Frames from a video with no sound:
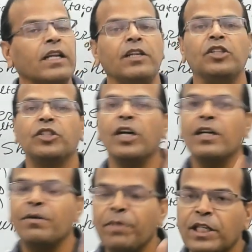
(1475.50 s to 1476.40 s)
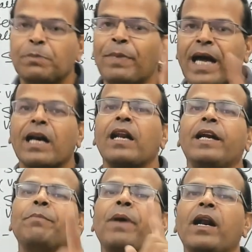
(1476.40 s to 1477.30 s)
shunt means parallel. In
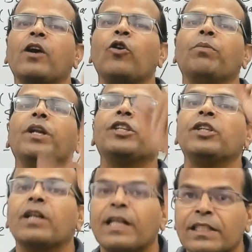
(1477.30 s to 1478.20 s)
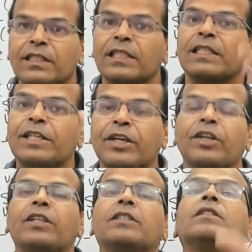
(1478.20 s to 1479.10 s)
parallel combination, resistance
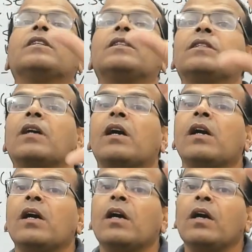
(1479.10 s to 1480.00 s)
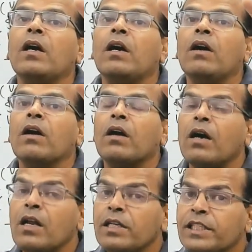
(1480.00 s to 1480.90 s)
decreases. This is the
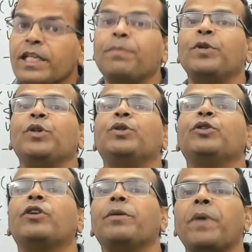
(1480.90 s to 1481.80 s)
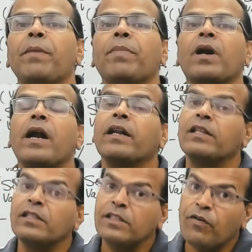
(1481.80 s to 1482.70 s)
concept you should remember, and this is
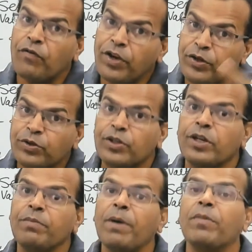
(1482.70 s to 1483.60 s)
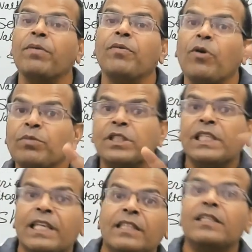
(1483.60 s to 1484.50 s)
the way you should remember. From
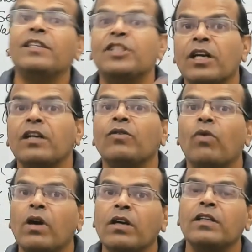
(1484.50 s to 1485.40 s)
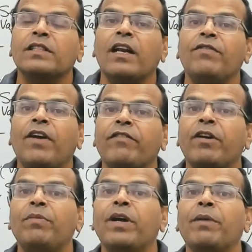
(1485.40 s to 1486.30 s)
series and shunt word itself, I will be
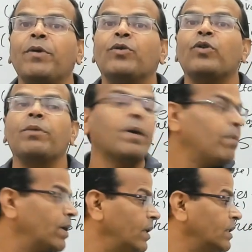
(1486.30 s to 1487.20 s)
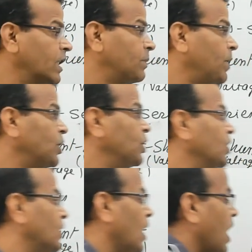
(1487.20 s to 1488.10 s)
able to remember these expressions,
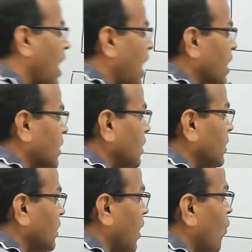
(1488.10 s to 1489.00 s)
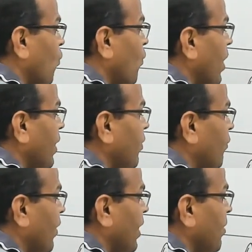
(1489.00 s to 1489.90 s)
and these are very
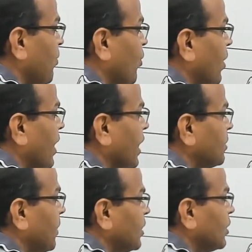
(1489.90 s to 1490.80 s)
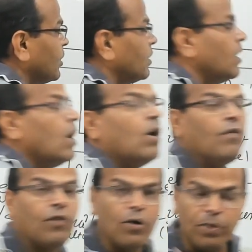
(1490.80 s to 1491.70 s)
important expressions
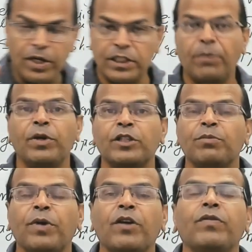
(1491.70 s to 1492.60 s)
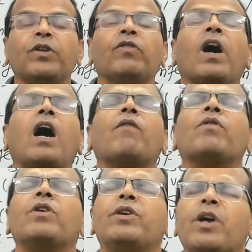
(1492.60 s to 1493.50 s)
from examination point of view. You have
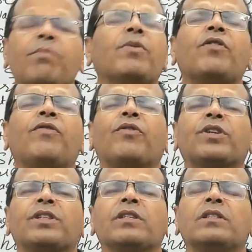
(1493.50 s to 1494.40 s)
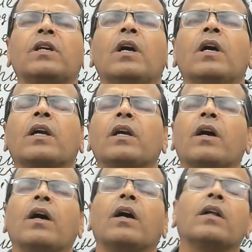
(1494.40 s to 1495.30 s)
number of questions
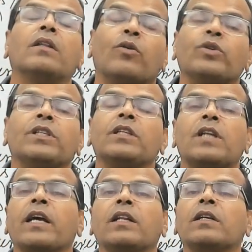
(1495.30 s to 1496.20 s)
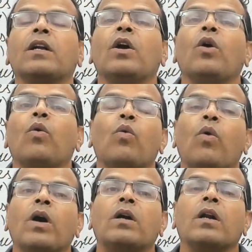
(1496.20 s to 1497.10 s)
the question is like that:
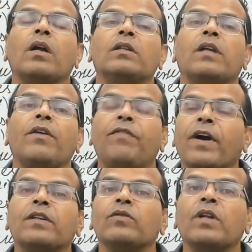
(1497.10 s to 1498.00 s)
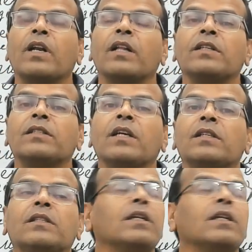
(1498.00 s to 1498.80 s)
what is the effect on the resistance in